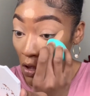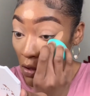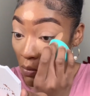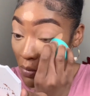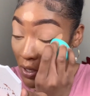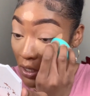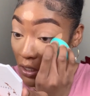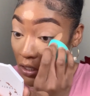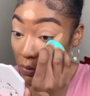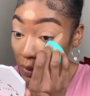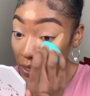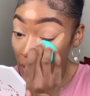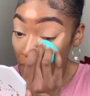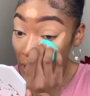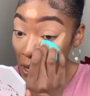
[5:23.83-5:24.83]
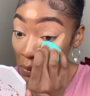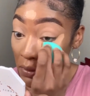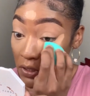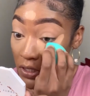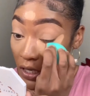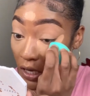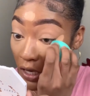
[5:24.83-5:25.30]
But anyway, like I was
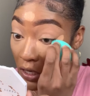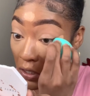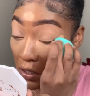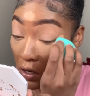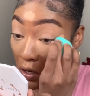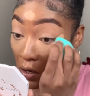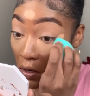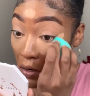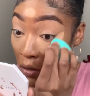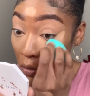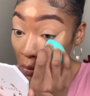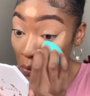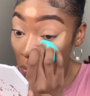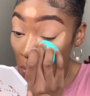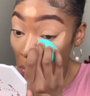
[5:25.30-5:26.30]
saying, um,